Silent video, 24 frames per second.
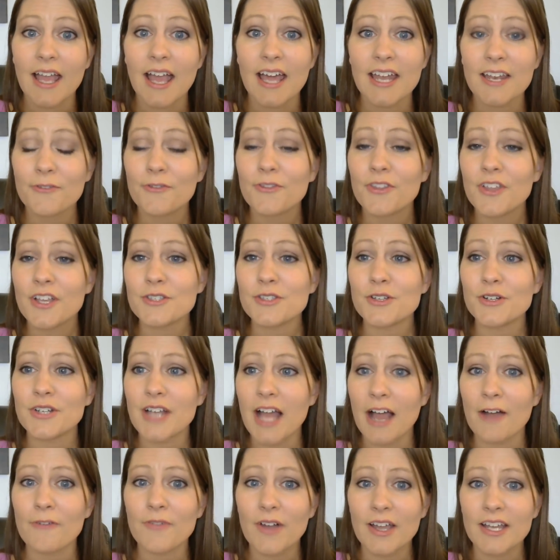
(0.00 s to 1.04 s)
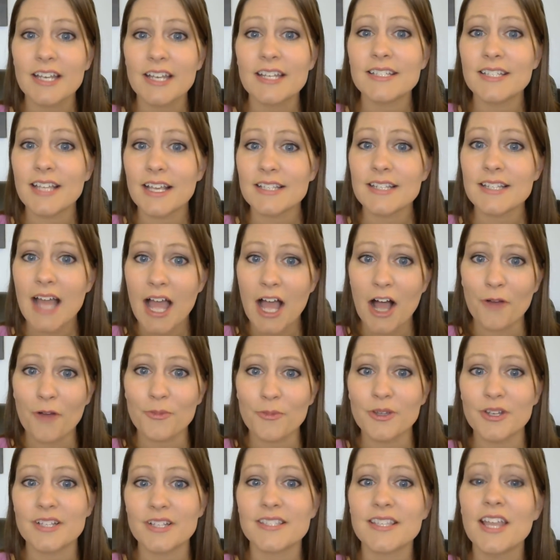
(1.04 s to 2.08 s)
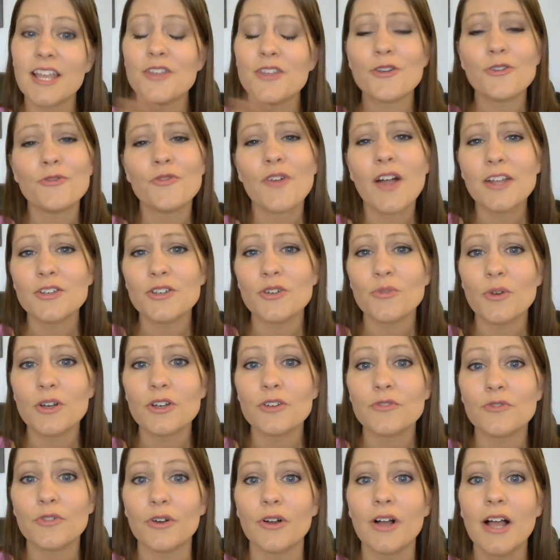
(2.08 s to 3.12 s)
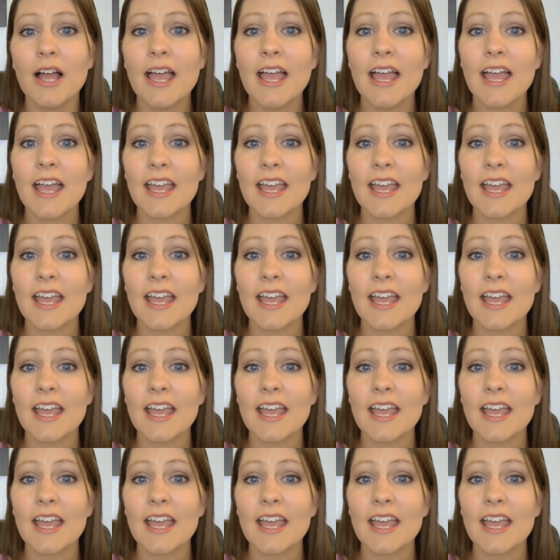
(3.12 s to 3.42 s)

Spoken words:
And if things are not fine, it does not help you to say you're fine, you're wonderful.